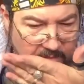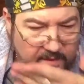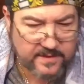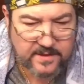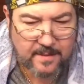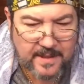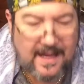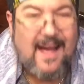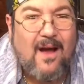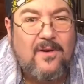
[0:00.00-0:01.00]
it's coming
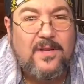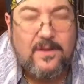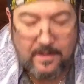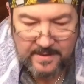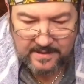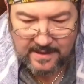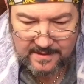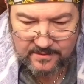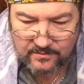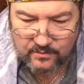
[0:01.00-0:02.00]
out. I mean,
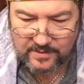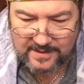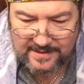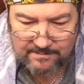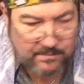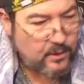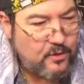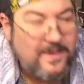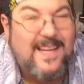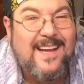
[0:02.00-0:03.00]
like it really
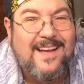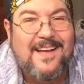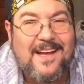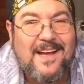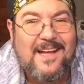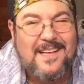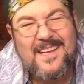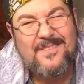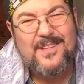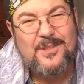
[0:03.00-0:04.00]
blooming,
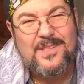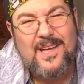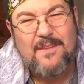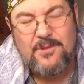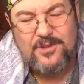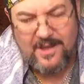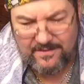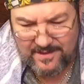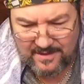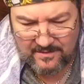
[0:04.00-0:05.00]
even though it's an
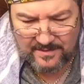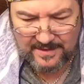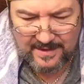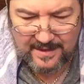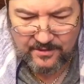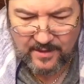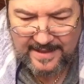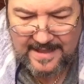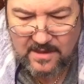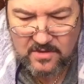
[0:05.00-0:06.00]
aftershave, you know.
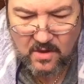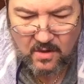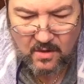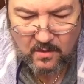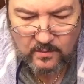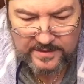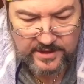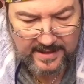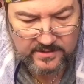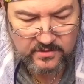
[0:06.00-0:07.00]
Green alcohol, witch
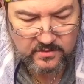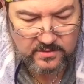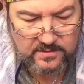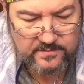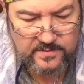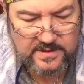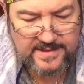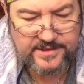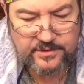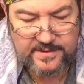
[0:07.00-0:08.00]
hazel,
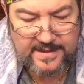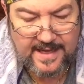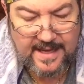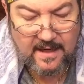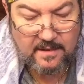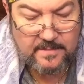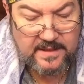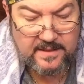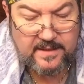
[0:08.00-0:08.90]
glycerin, alum,